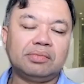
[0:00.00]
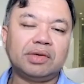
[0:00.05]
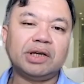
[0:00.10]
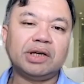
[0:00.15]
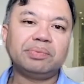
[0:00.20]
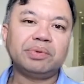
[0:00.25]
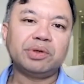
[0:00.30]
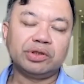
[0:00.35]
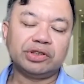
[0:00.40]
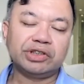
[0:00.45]
My
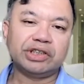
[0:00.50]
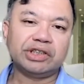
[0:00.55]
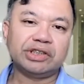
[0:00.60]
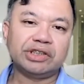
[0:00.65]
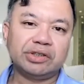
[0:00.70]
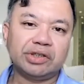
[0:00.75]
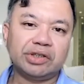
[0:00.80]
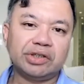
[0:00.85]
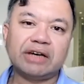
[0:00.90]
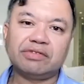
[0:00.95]
approach
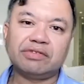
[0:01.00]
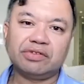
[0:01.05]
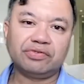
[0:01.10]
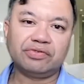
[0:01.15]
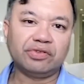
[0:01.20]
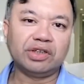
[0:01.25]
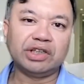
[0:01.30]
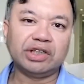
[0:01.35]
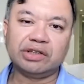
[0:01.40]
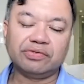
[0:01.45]
is to have a
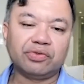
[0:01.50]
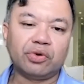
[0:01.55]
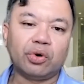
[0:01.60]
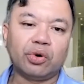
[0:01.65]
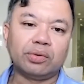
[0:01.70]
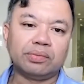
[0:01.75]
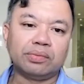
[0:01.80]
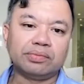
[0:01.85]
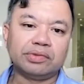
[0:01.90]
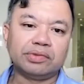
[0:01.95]
fully
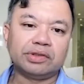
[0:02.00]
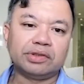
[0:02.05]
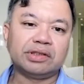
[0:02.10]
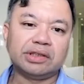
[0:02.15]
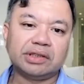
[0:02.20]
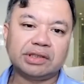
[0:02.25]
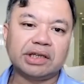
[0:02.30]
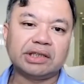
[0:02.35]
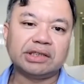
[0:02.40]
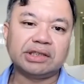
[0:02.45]
informed
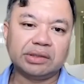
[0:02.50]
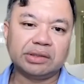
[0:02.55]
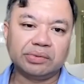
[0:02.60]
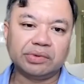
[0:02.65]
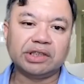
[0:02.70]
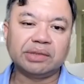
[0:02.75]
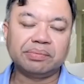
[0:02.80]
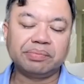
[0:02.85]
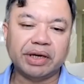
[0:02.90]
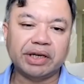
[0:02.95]
discussion
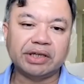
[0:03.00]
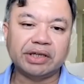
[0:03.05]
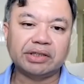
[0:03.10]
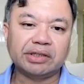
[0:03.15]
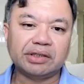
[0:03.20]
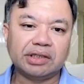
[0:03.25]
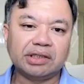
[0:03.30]
with the patient